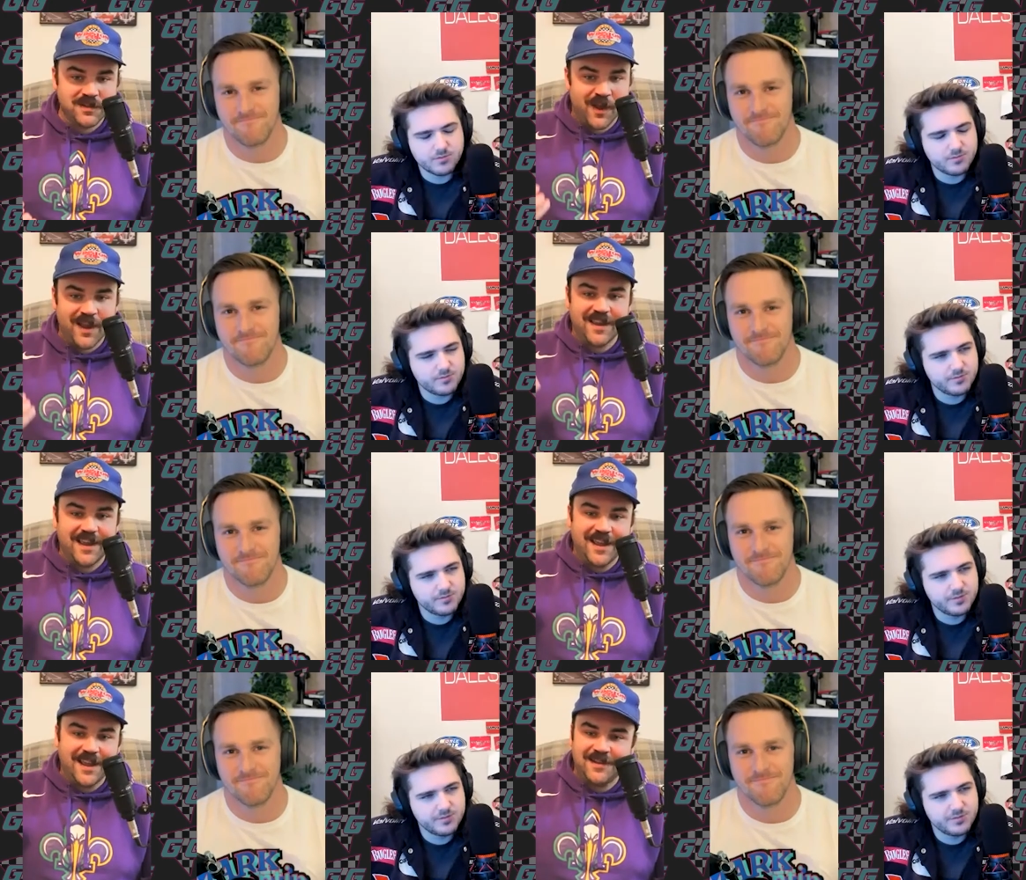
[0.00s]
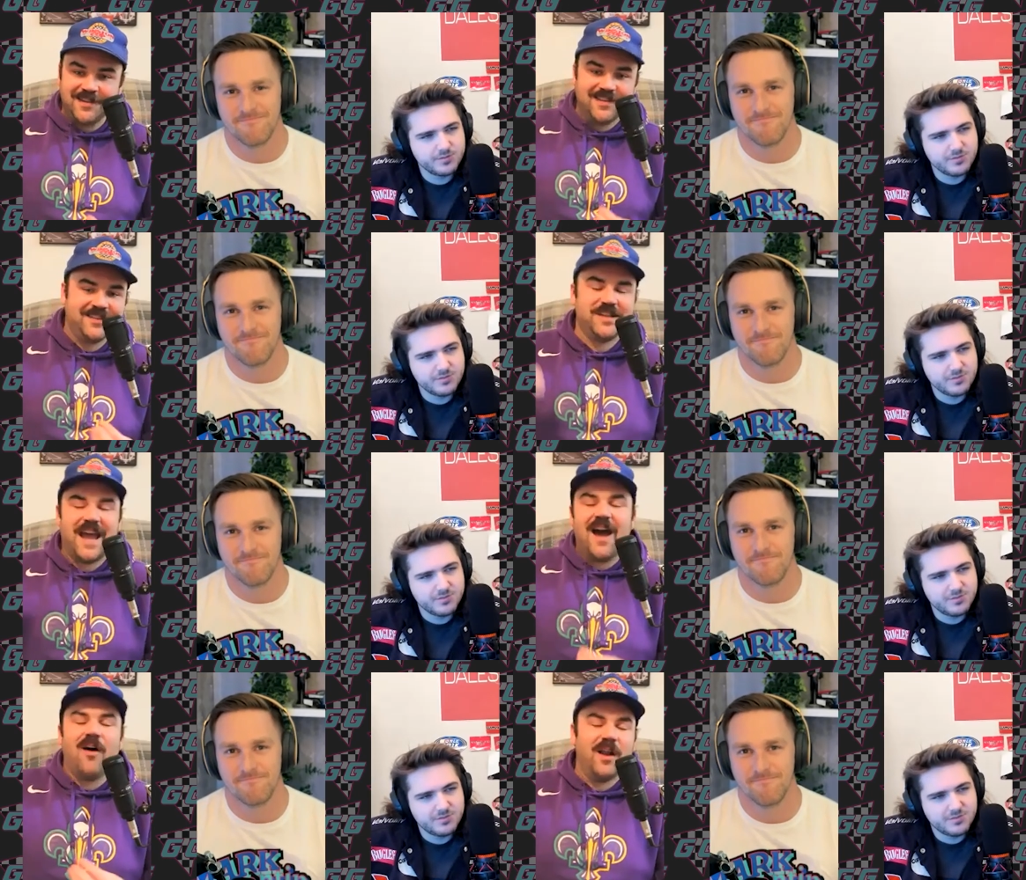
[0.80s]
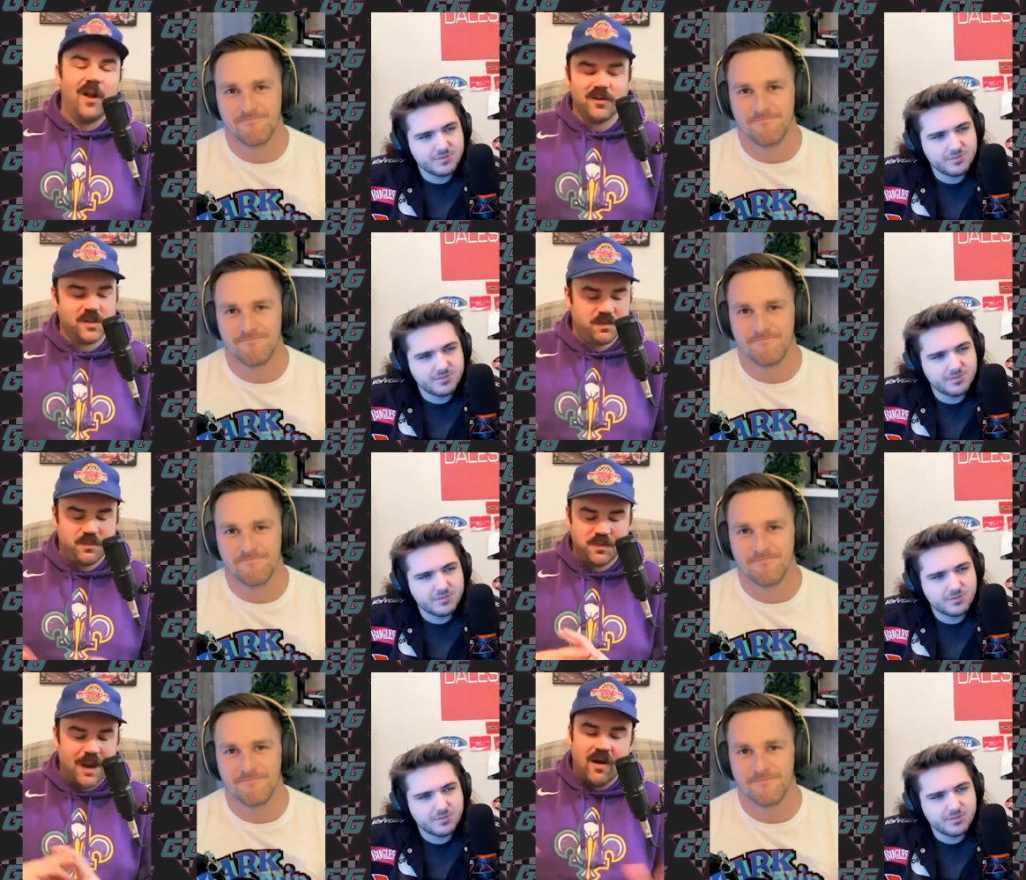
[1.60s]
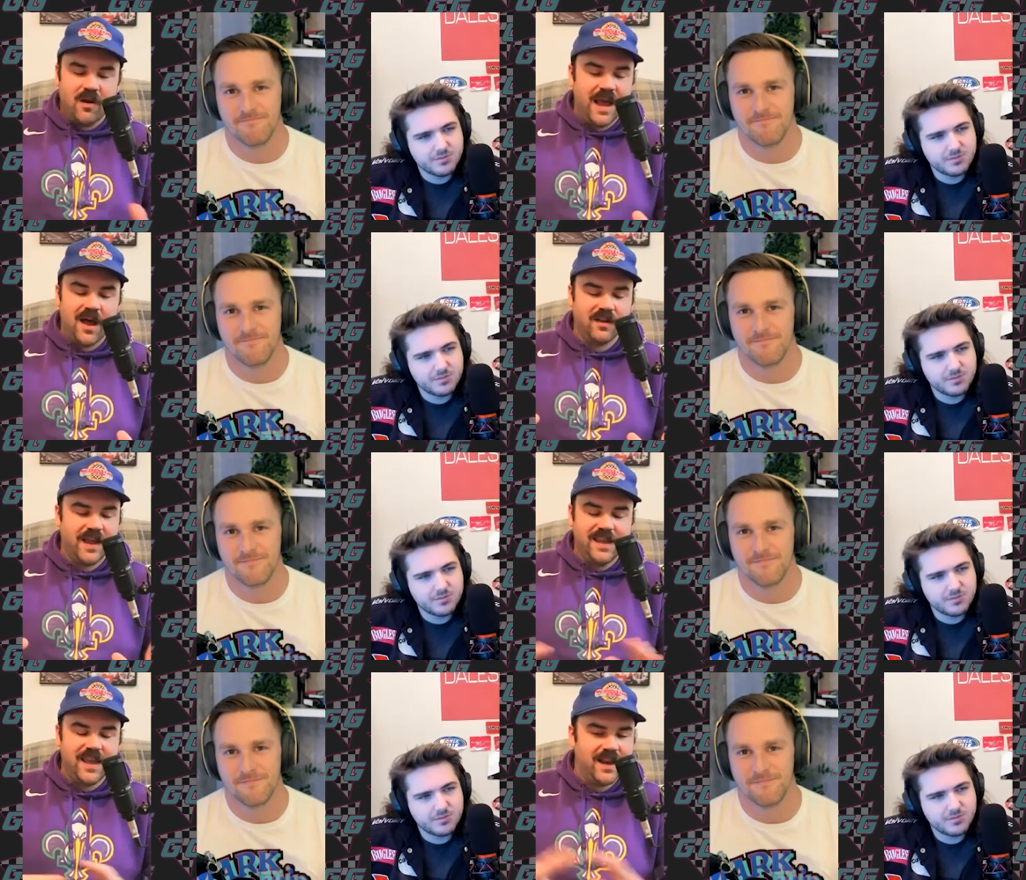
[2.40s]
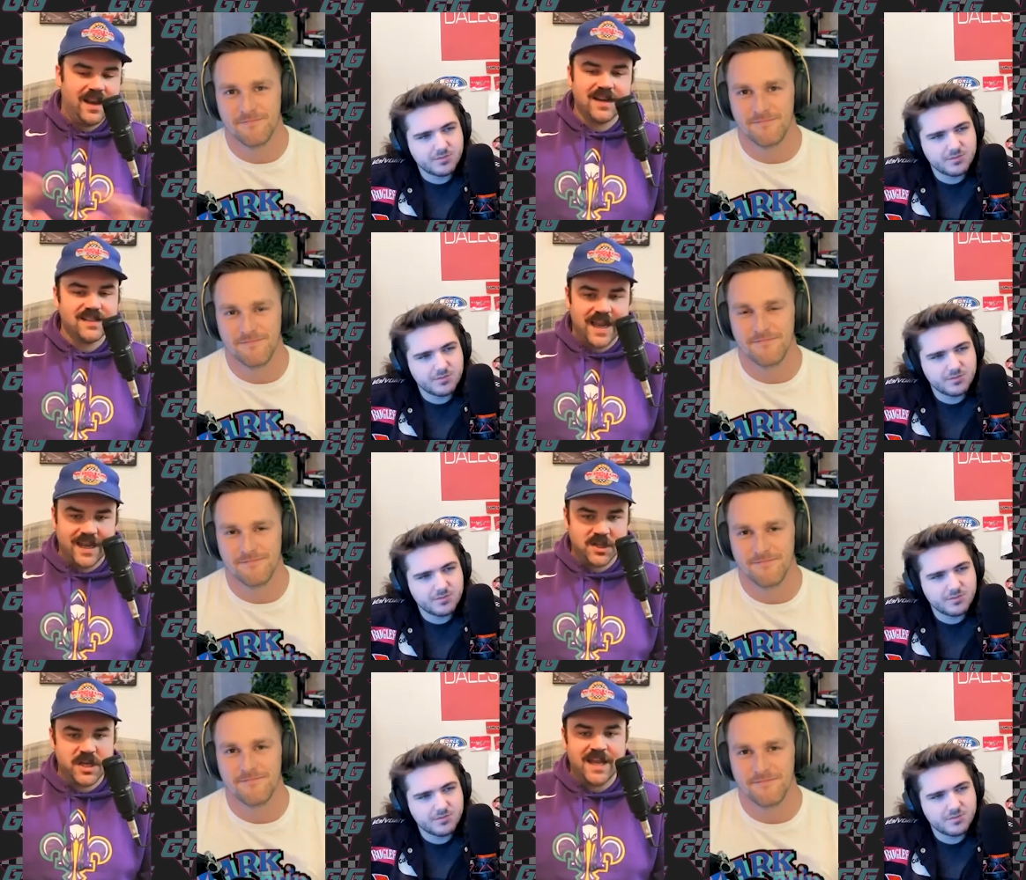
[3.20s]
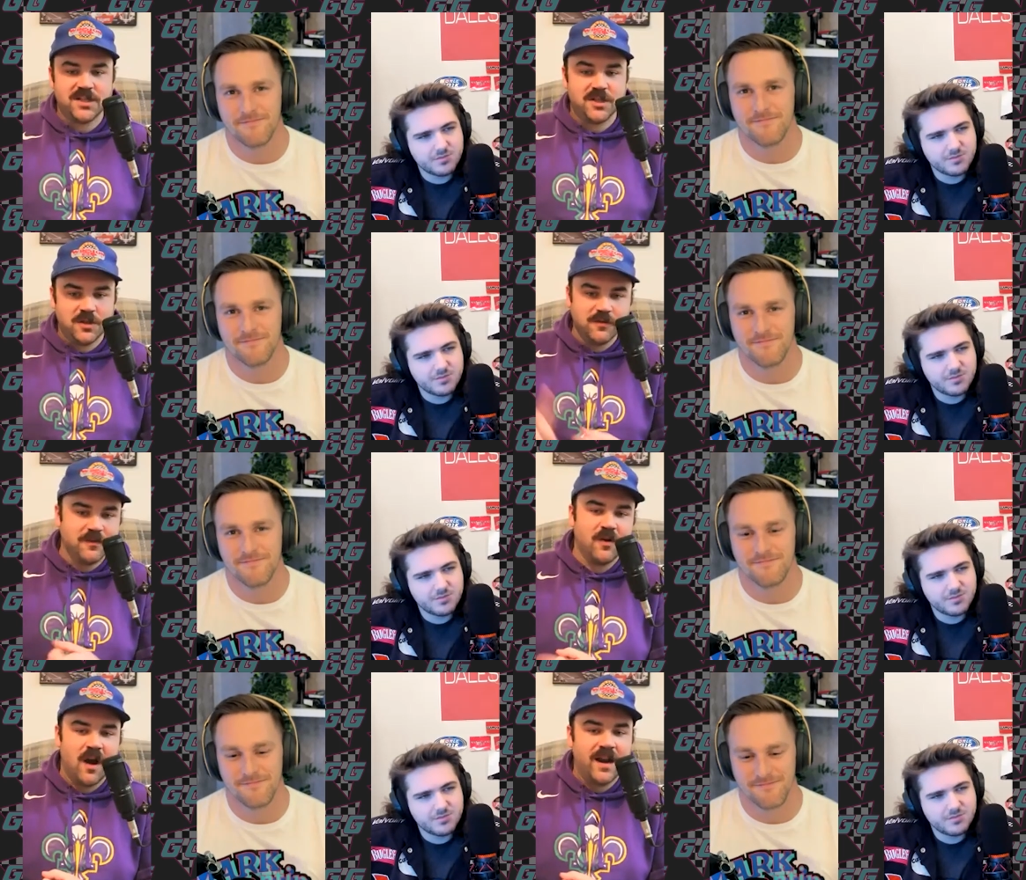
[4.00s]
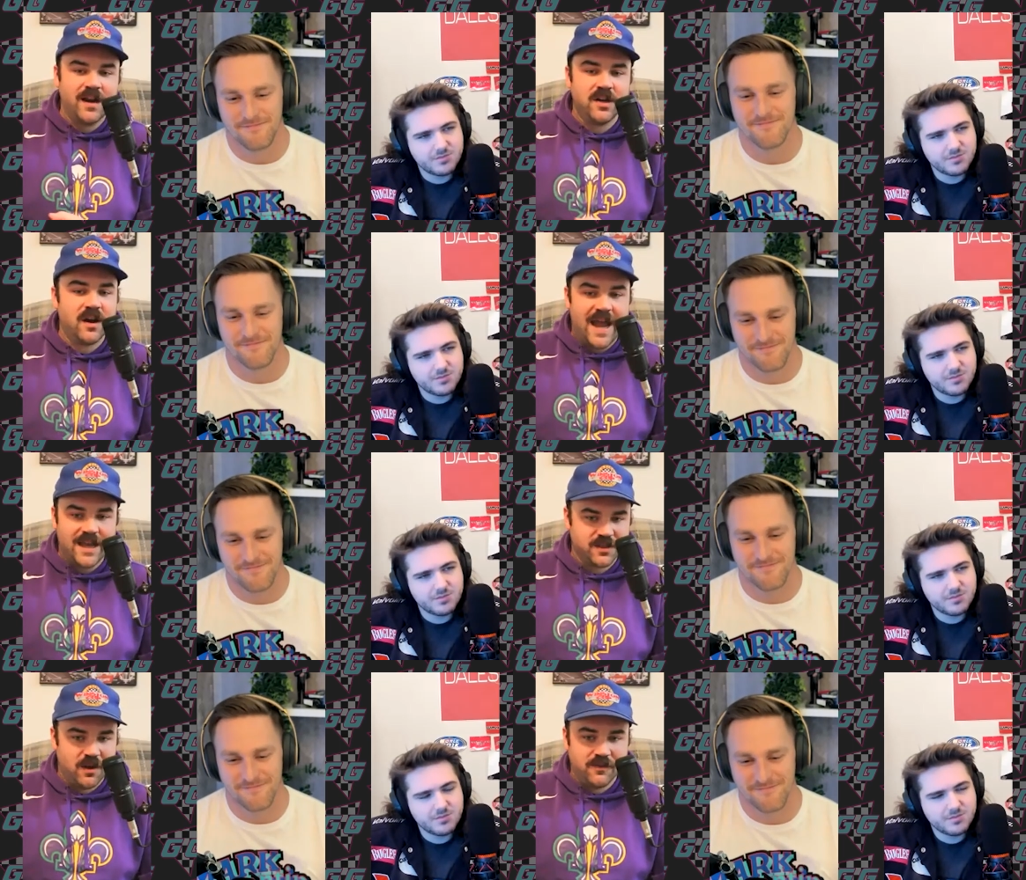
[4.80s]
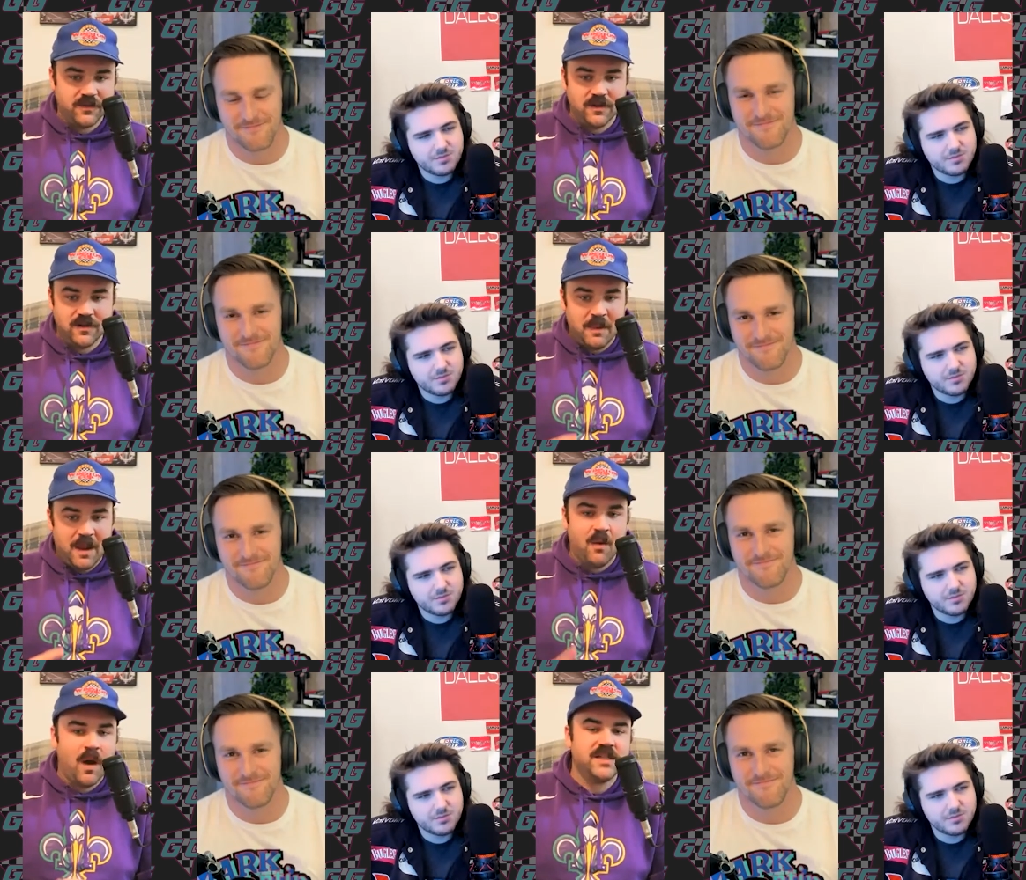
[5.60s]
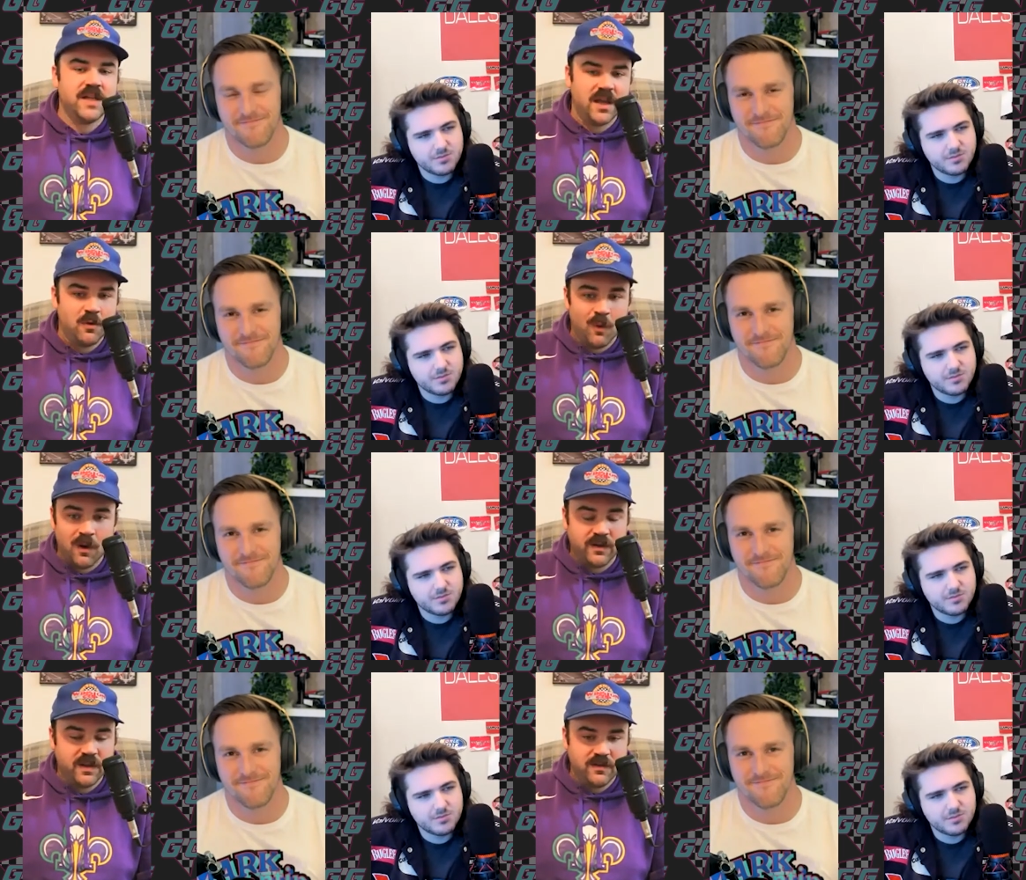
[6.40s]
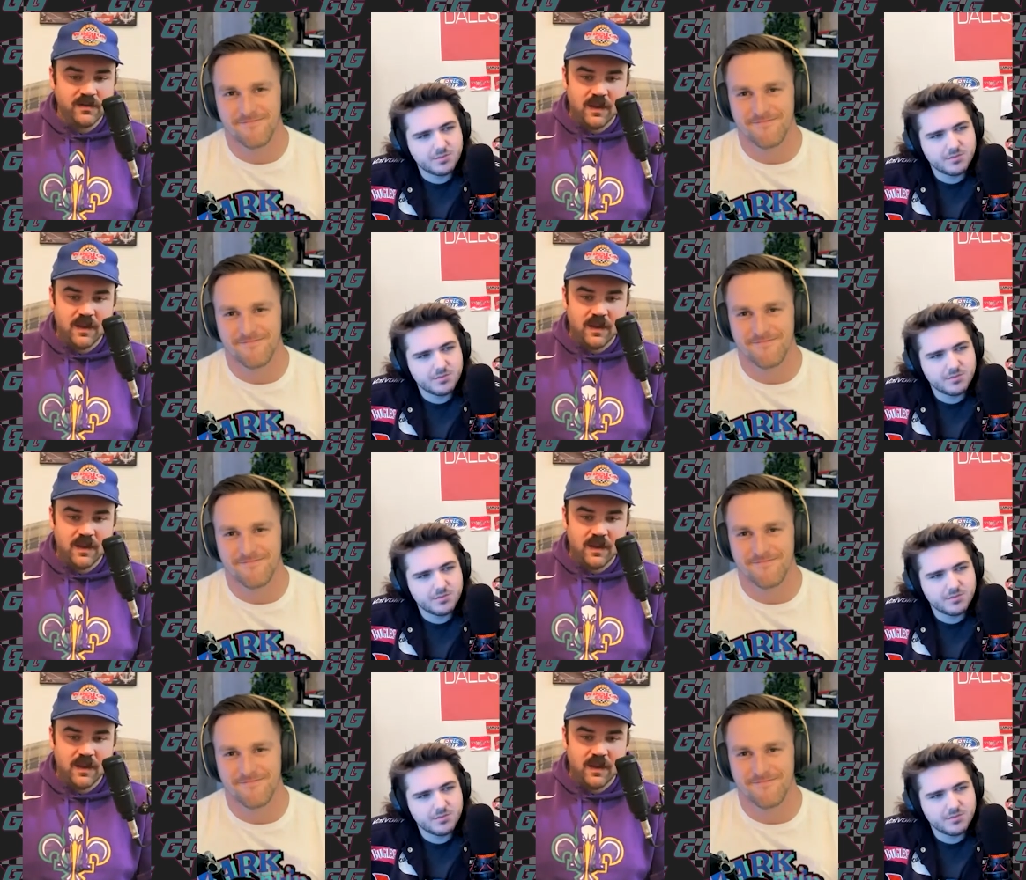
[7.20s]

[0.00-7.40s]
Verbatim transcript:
Speaker 1: like it, it just how it all spiraled out like yeah not a second chance you grinded your ass off dude i mean i watch how you work dude